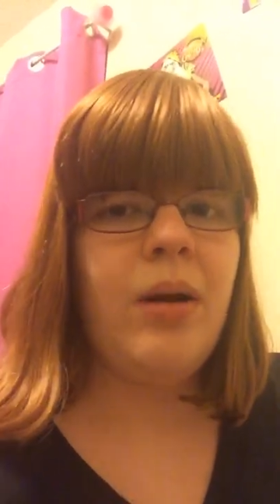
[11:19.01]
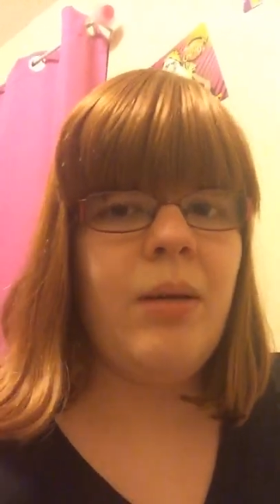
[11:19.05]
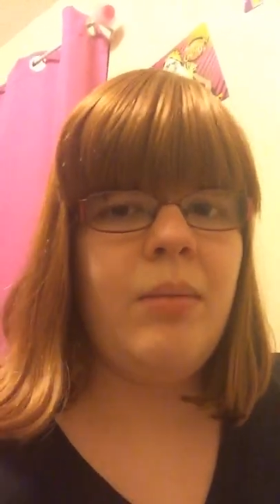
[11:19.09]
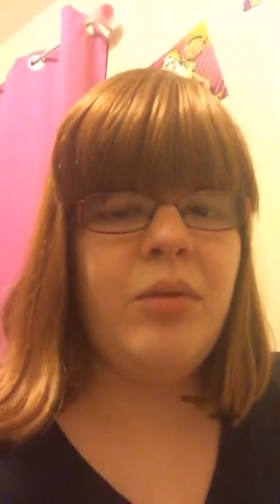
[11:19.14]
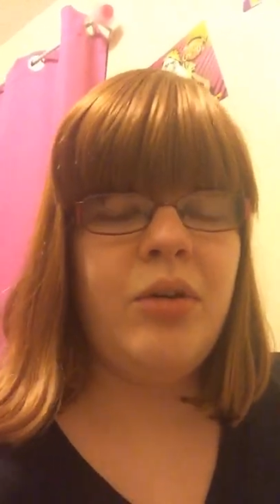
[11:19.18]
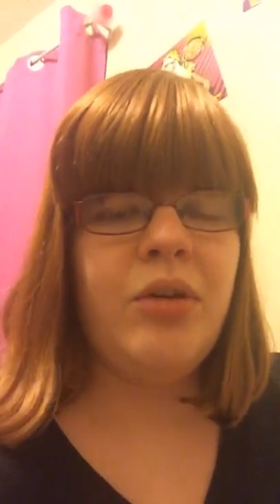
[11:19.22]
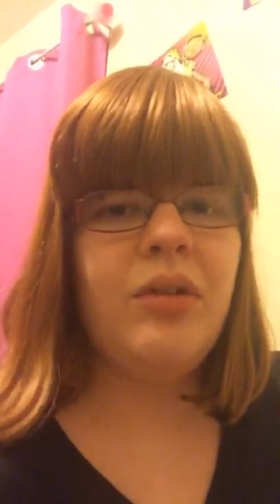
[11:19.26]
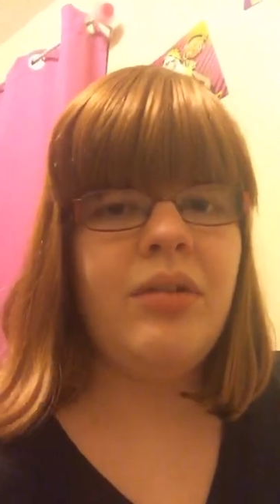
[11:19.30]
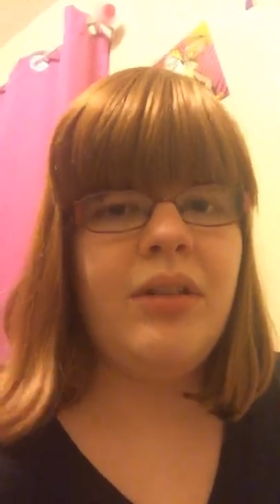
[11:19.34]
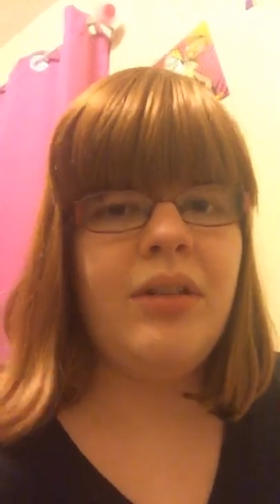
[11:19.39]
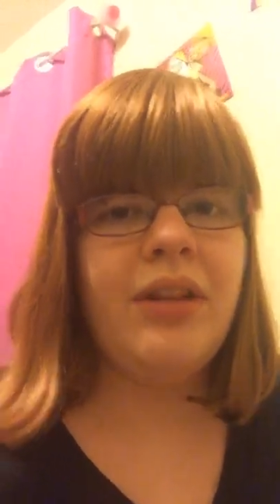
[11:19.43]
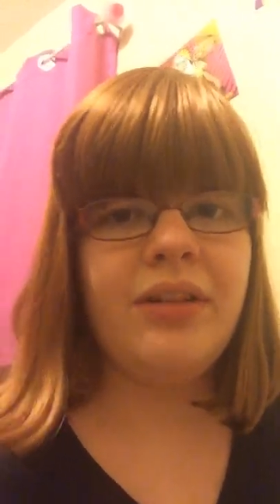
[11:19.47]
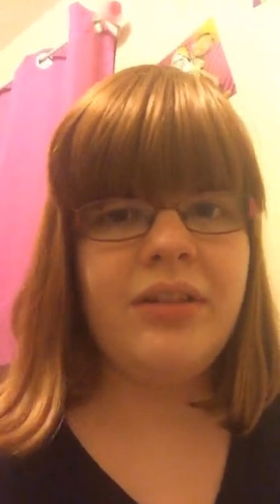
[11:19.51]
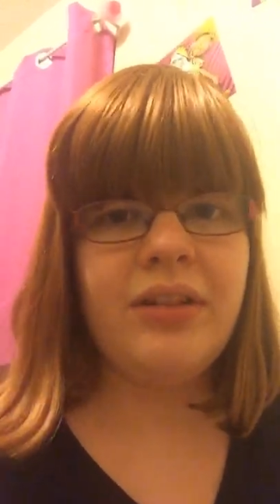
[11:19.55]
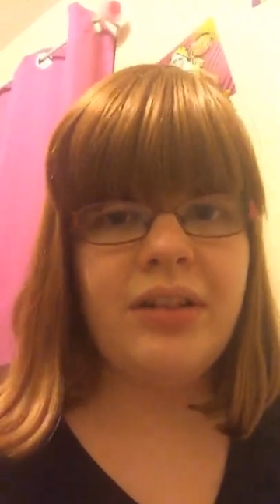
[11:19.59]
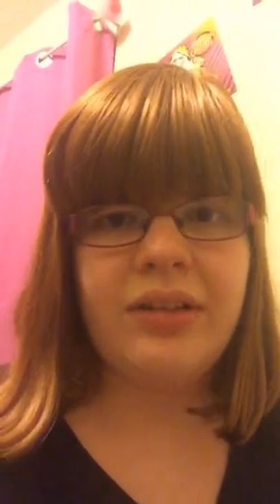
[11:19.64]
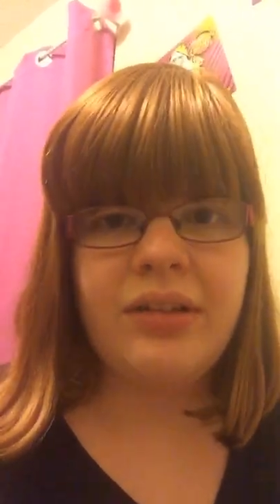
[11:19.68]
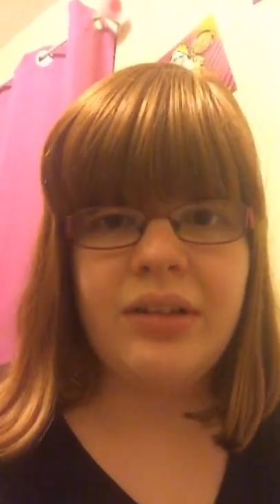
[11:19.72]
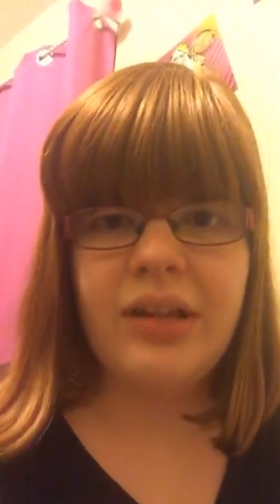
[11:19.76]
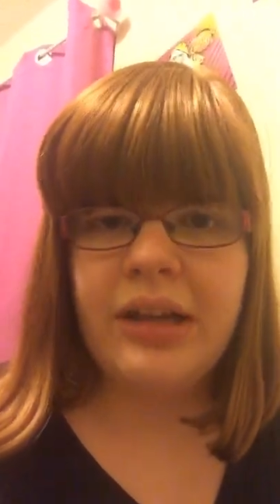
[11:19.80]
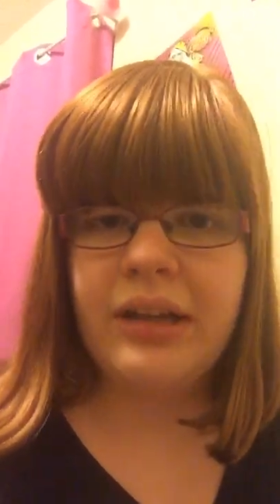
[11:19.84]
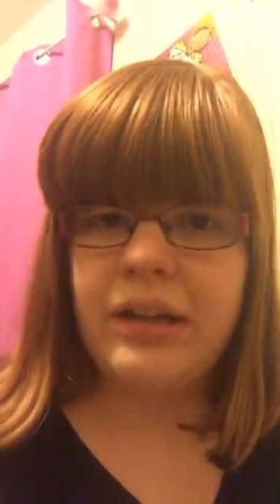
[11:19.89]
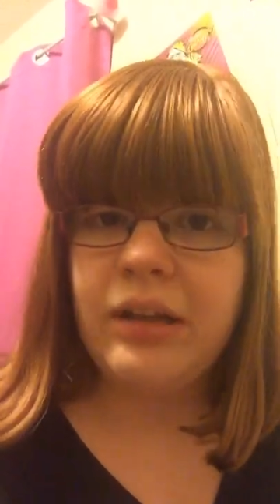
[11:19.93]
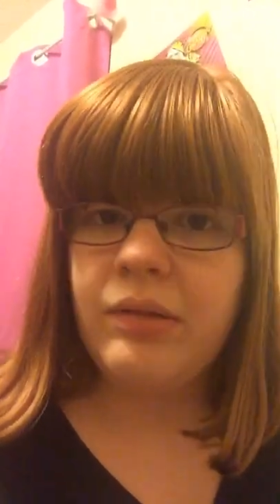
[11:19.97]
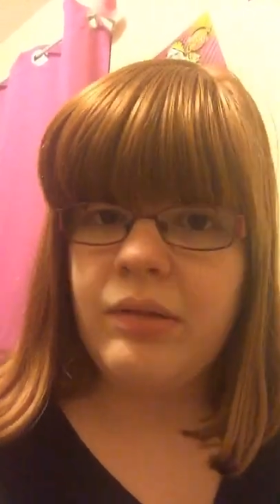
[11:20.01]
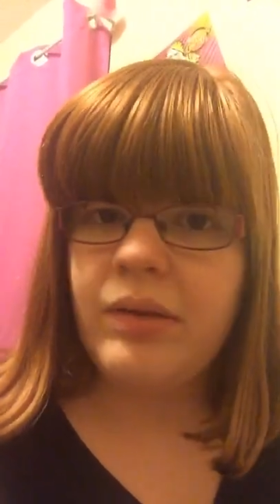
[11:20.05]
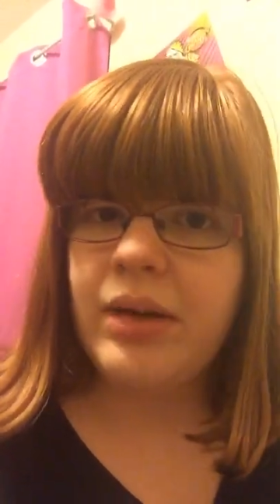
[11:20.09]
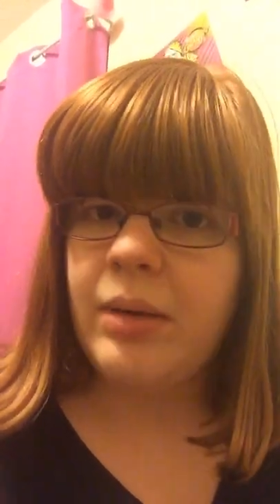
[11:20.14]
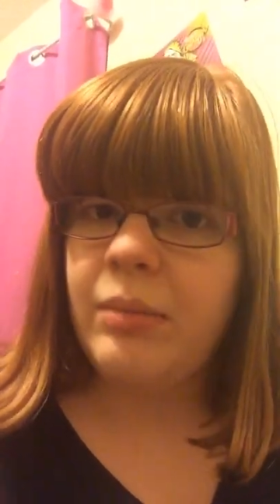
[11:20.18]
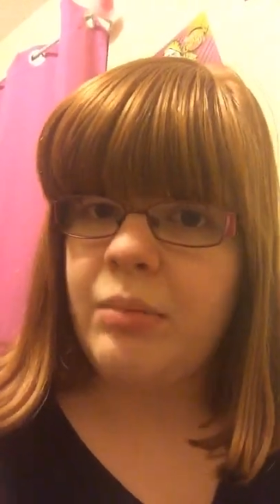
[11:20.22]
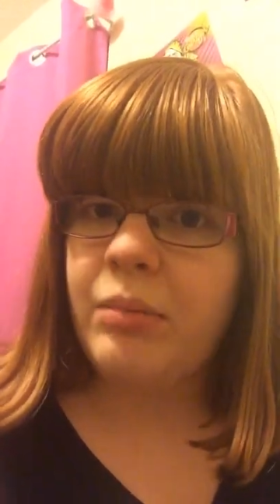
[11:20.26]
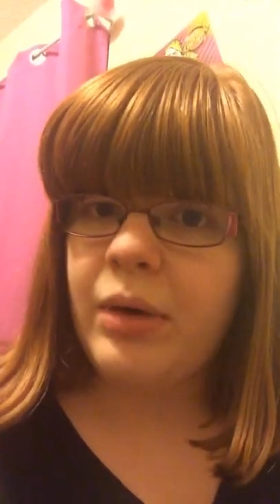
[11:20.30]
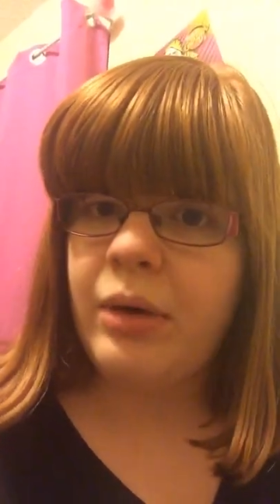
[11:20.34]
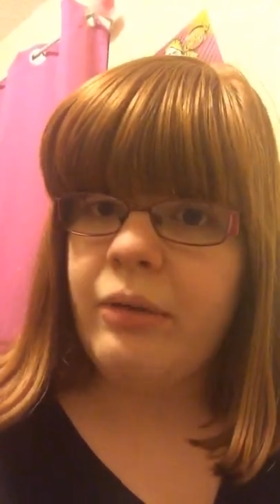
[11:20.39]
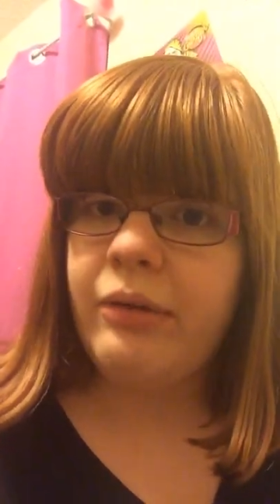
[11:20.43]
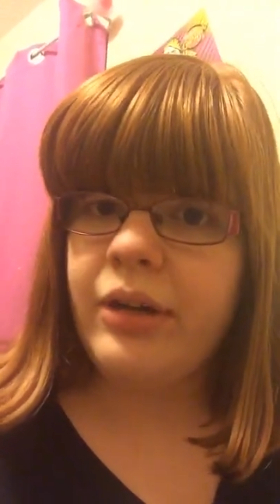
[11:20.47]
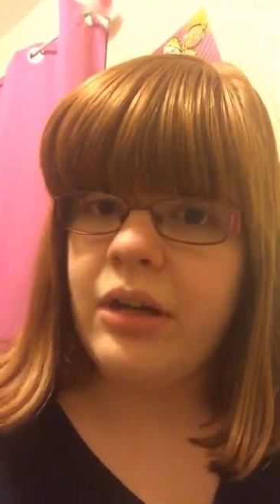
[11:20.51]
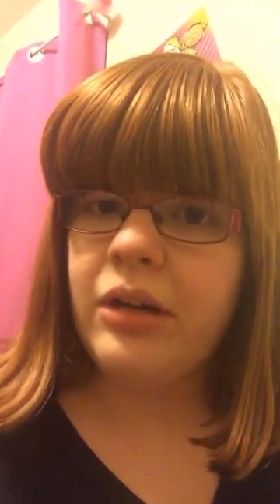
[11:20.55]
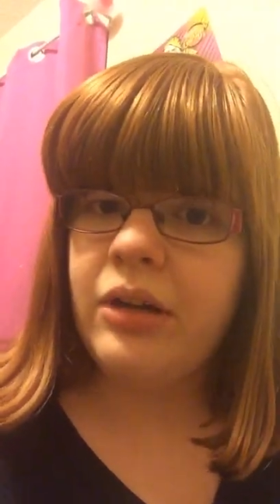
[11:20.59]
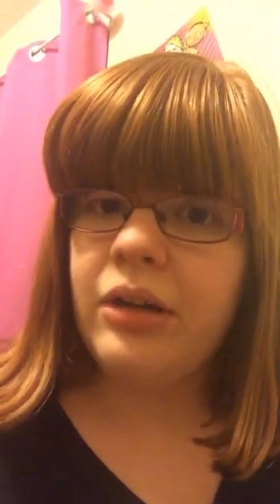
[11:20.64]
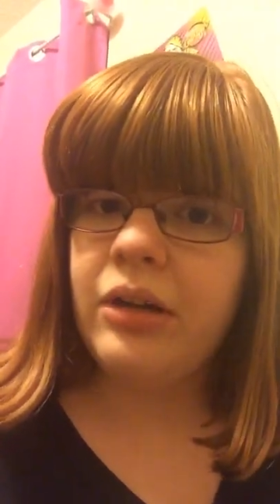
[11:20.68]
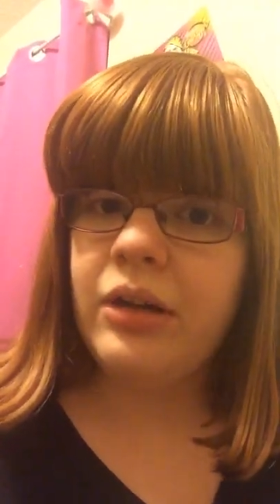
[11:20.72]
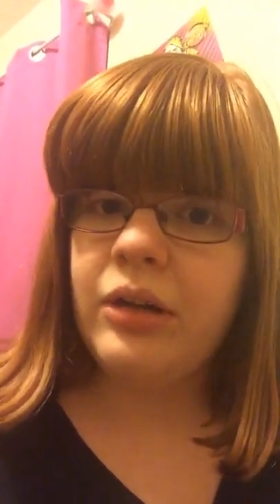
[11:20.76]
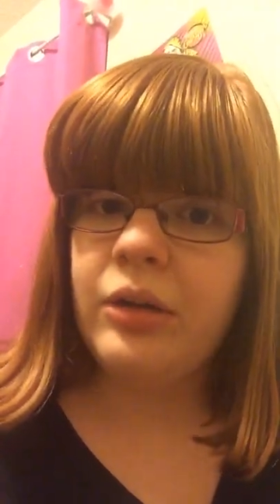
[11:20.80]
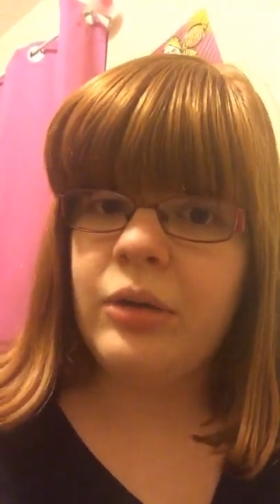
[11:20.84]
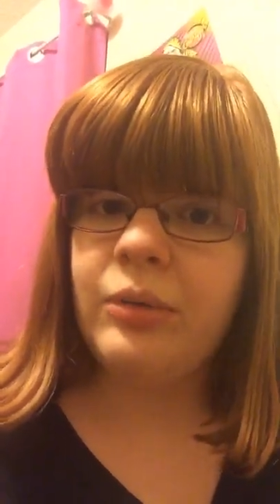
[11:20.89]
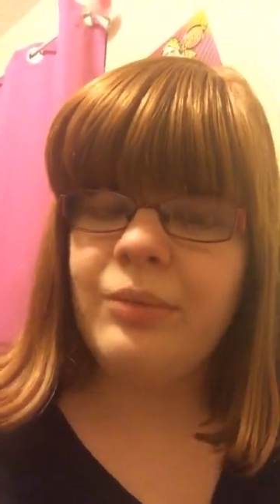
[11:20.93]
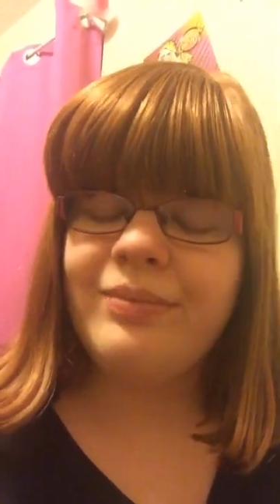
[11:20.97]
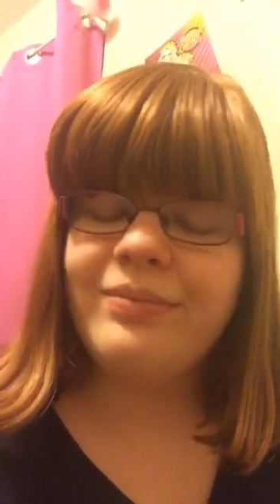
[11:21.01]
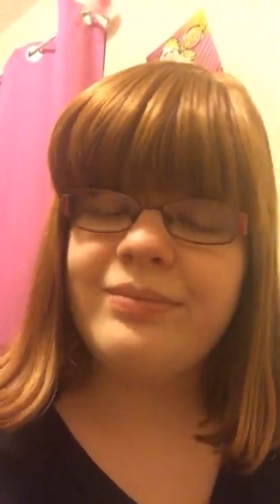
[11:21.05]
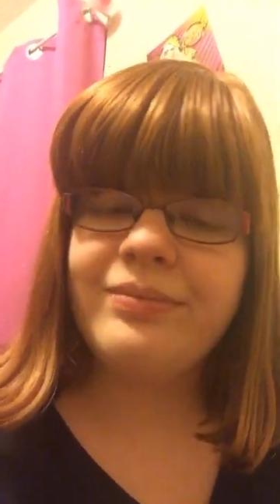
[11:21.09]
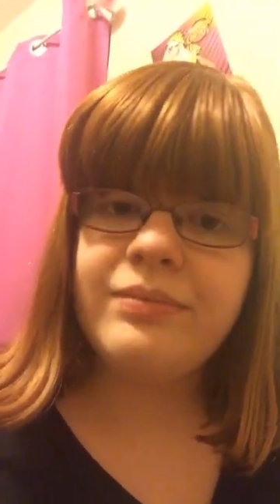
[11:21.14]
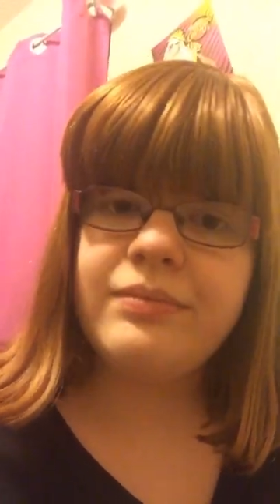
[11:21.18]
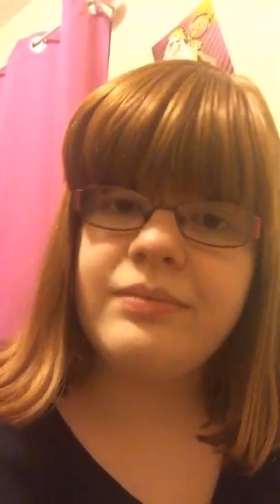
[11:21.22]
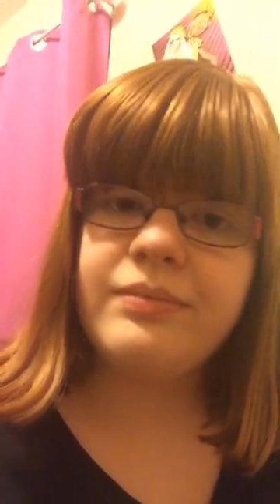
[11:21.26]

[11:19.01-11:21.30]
I'm sure that's exactly what I'm probably gonna do.